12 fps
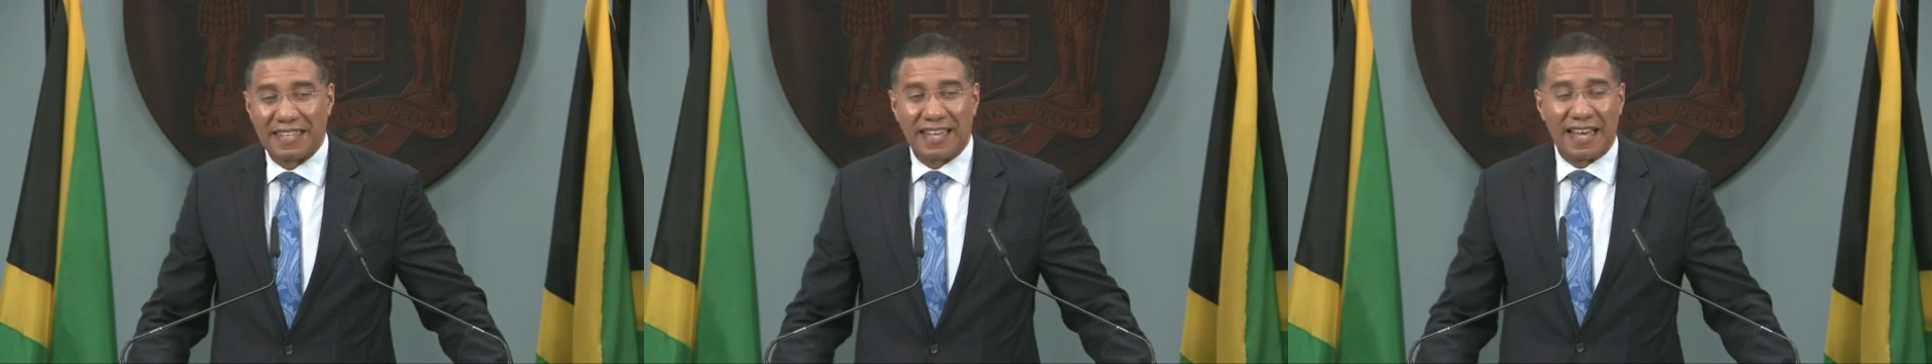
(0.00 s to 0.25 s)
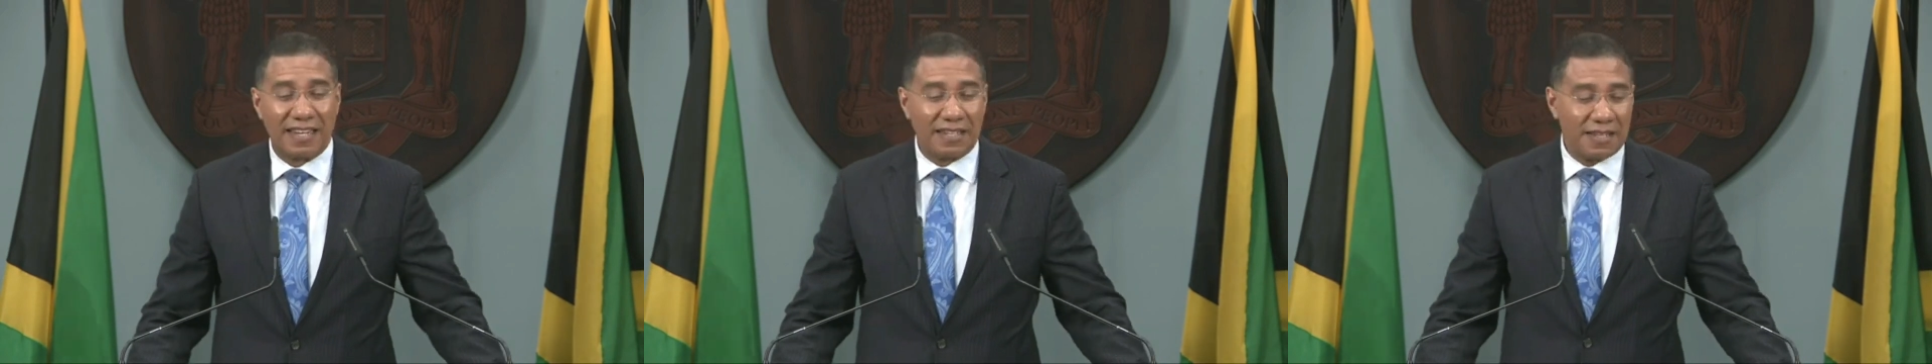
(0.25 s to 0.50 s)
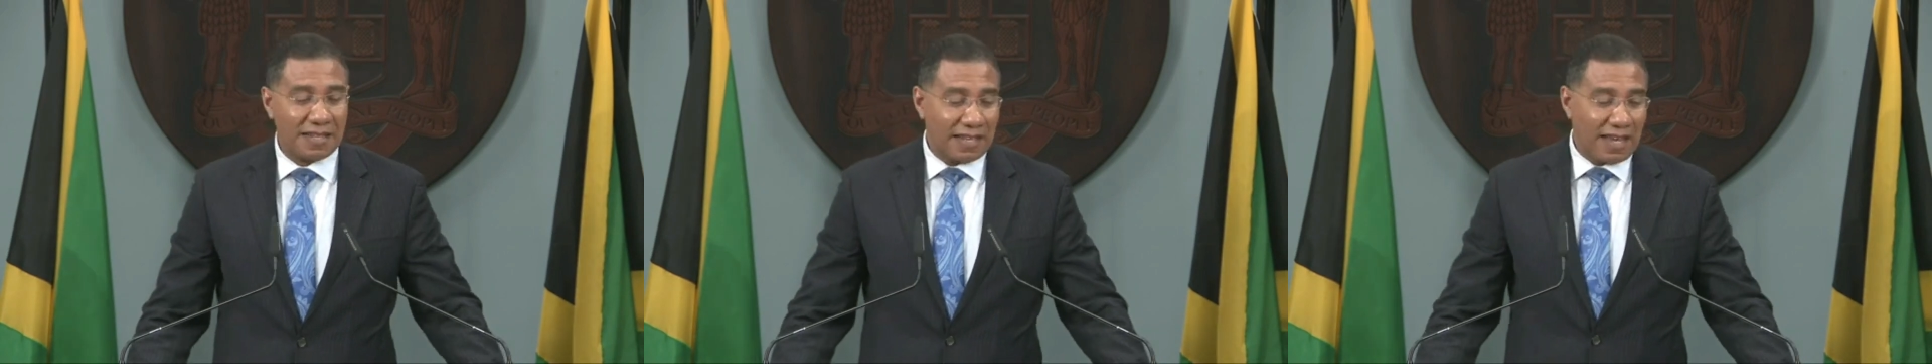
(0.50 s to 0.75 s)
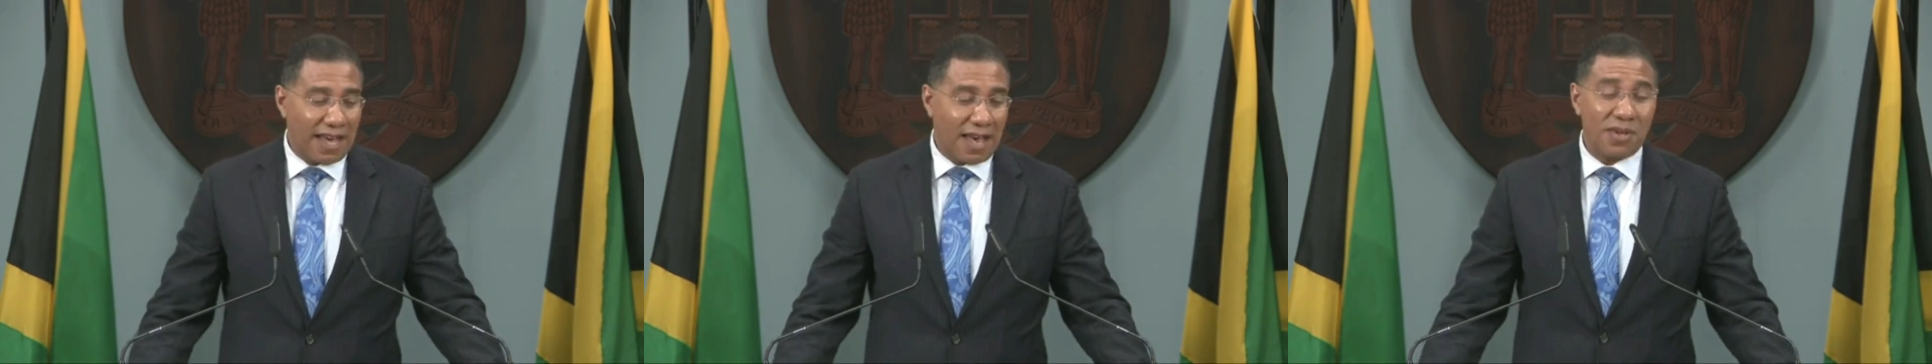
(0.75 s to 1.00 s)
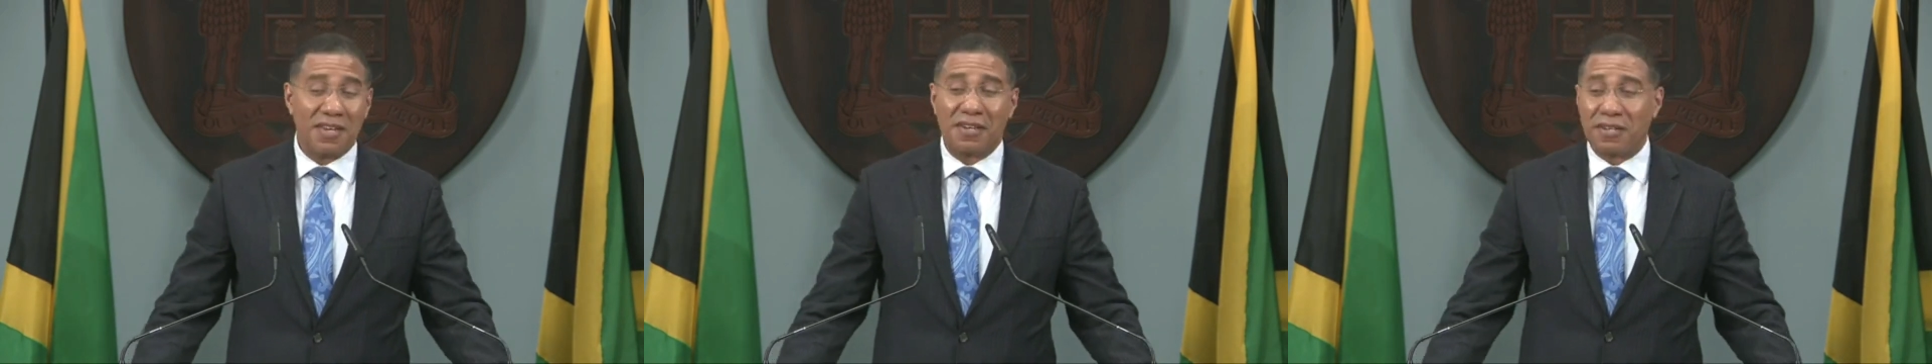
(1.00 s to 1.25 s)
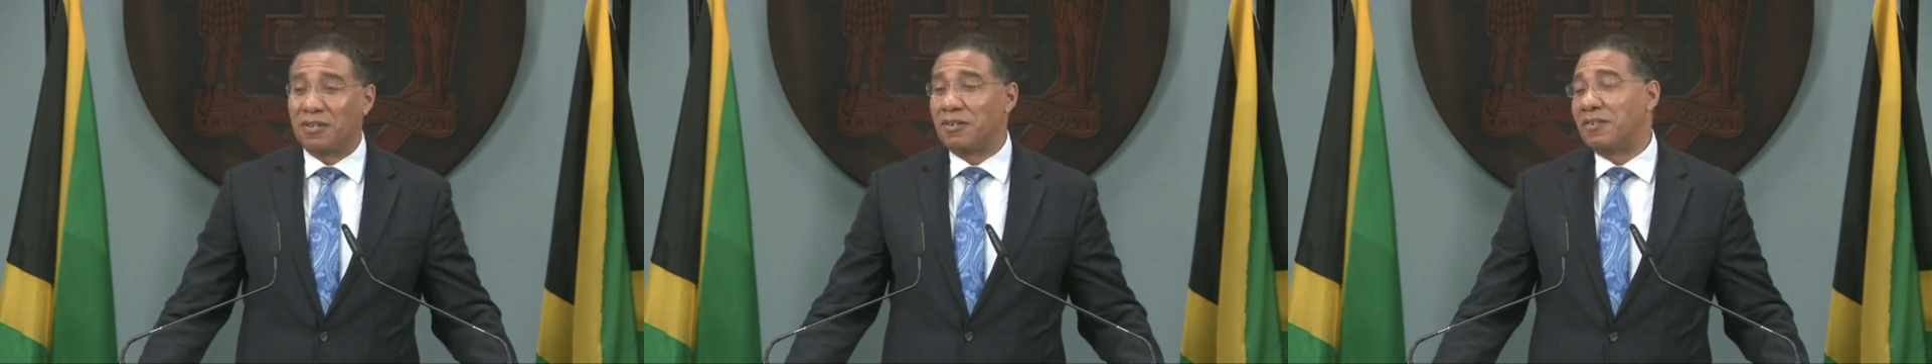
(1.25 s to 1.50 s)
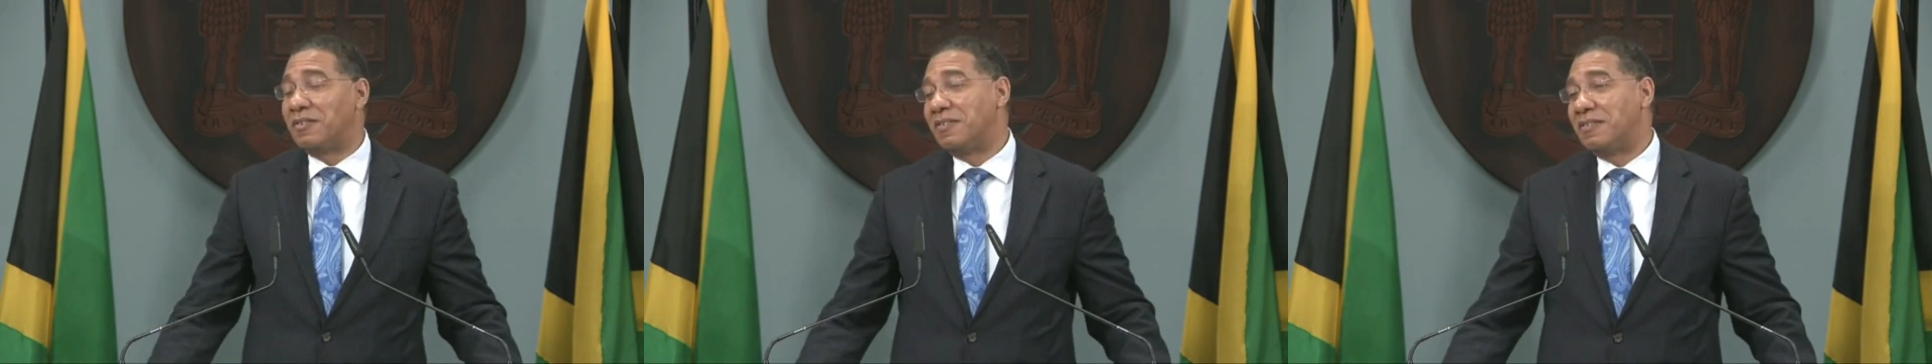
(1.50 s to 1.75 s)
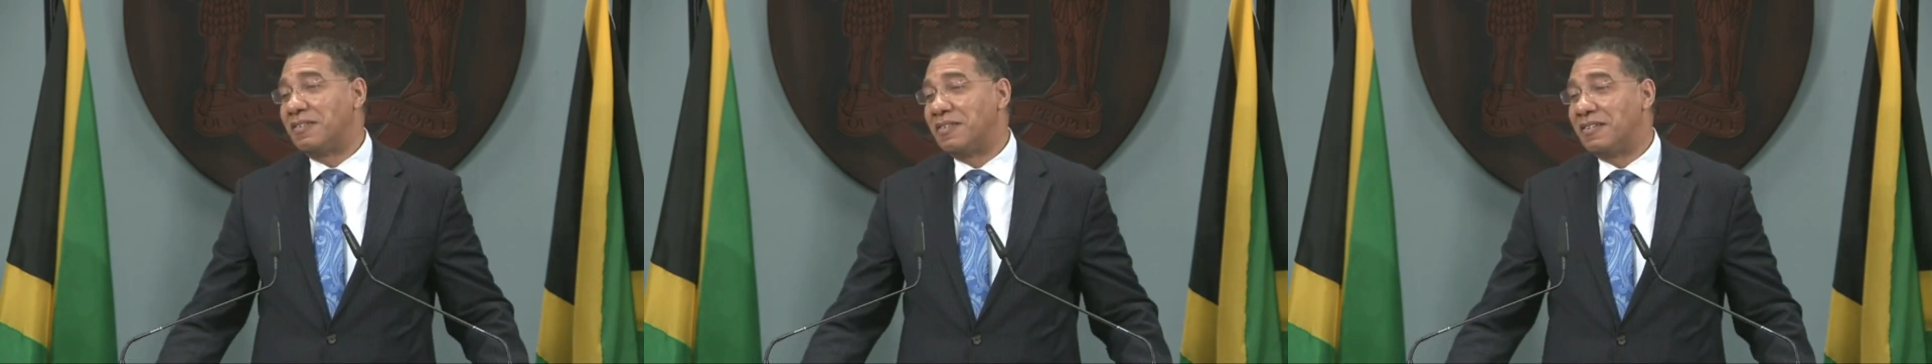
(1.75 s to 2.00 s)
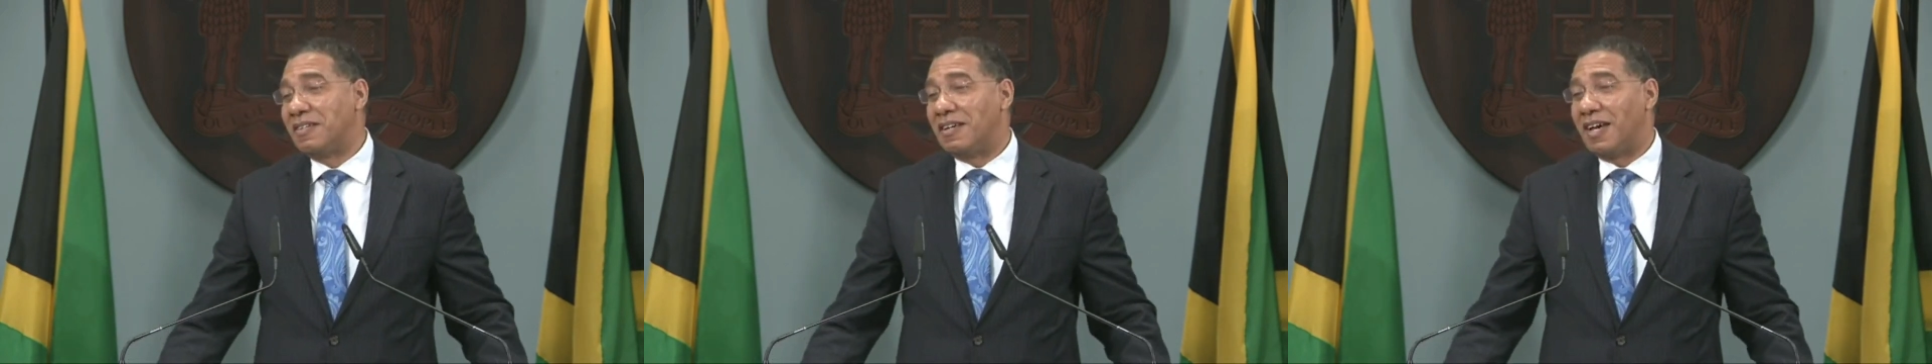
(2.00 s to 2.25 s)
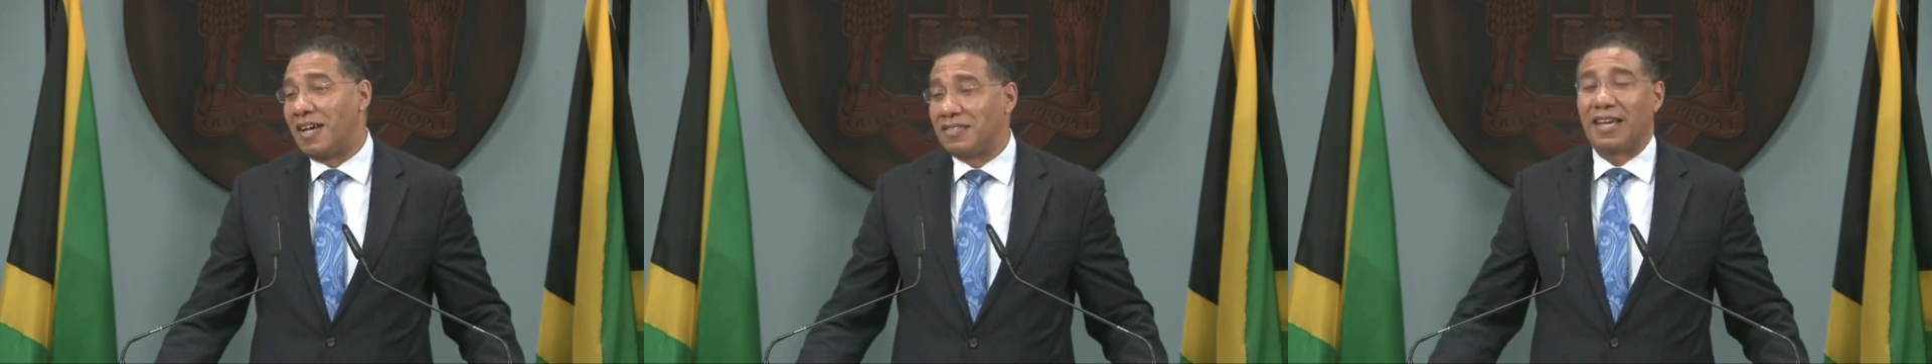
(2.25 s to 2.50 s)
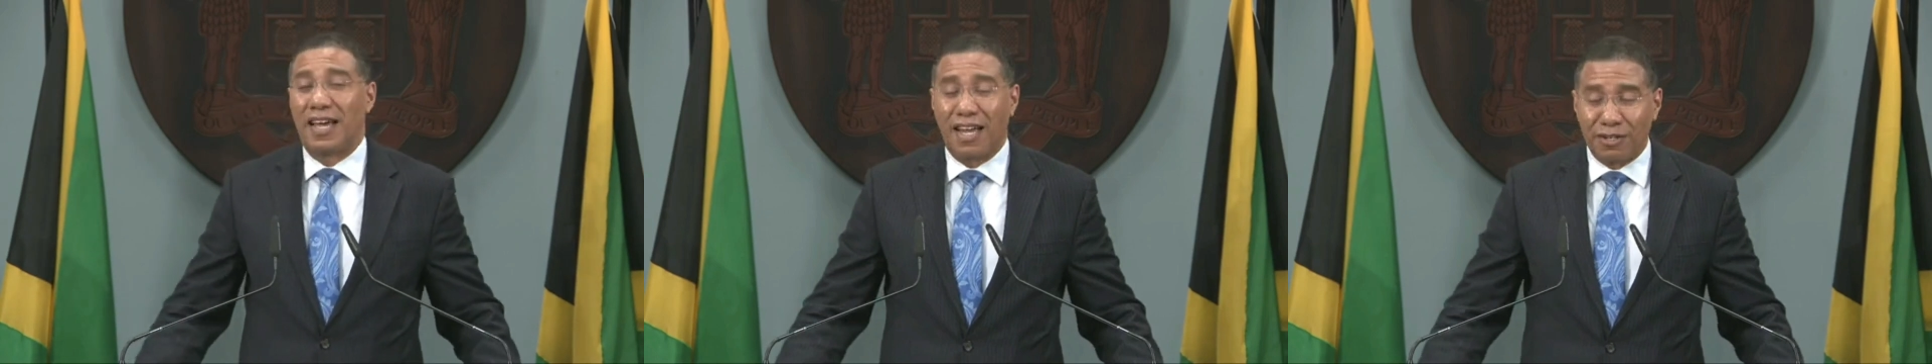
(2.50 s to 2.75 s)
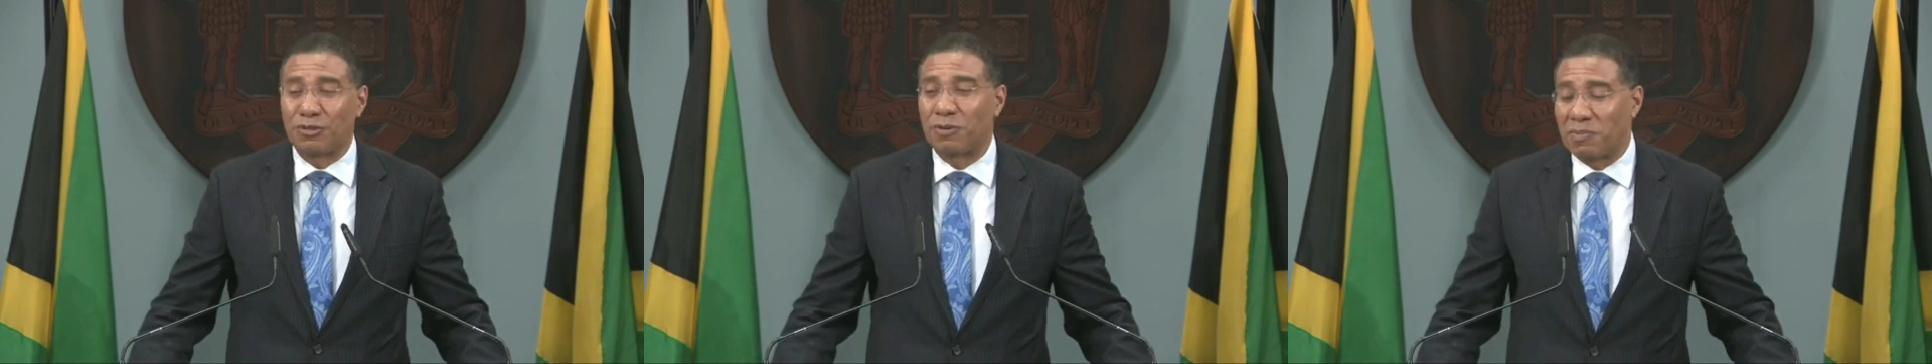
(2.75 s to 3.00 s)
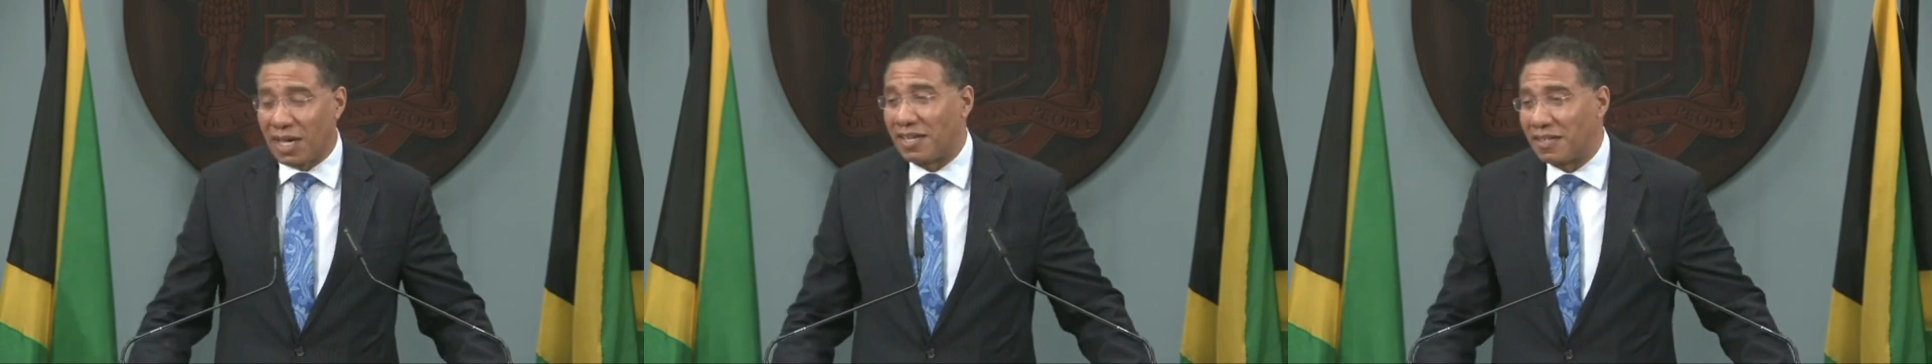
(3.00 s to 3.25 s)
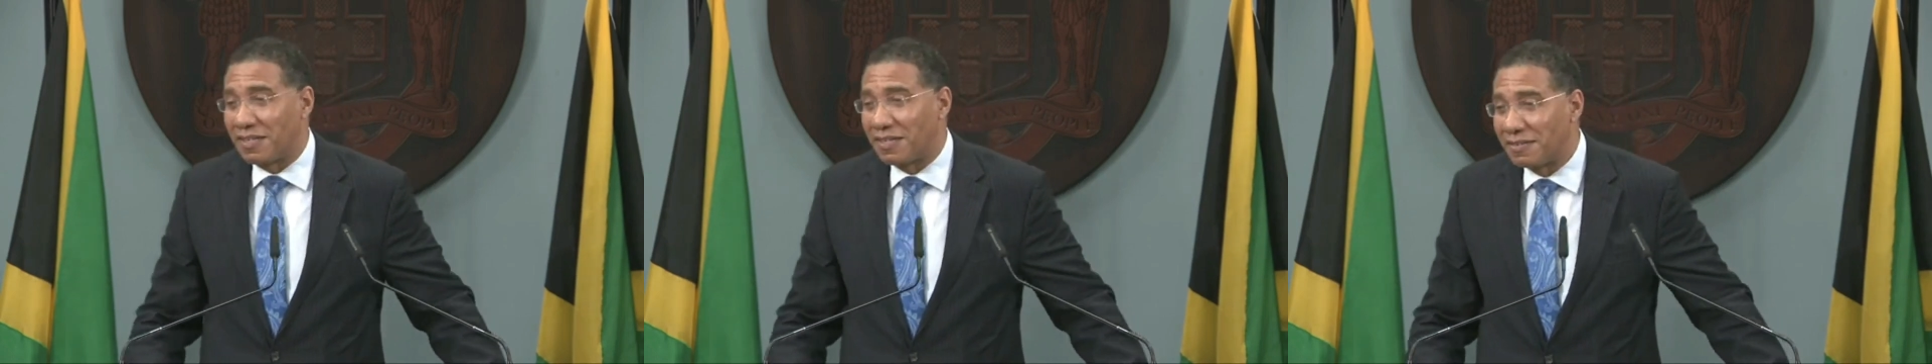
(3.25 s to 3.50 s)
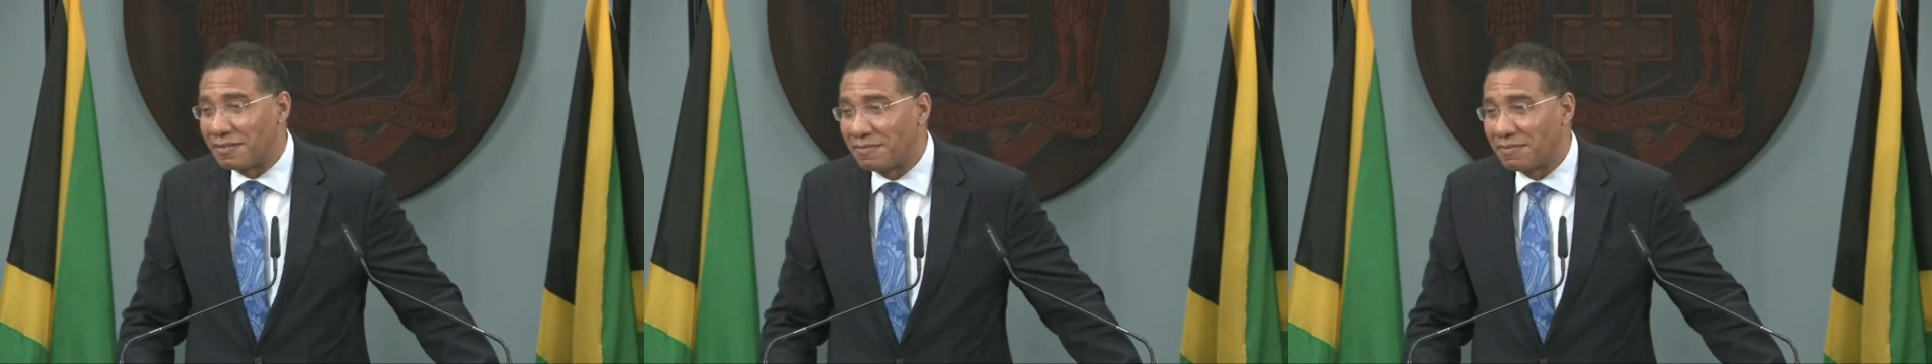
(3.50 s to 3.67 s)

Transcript: And I am here as Andrew Michael.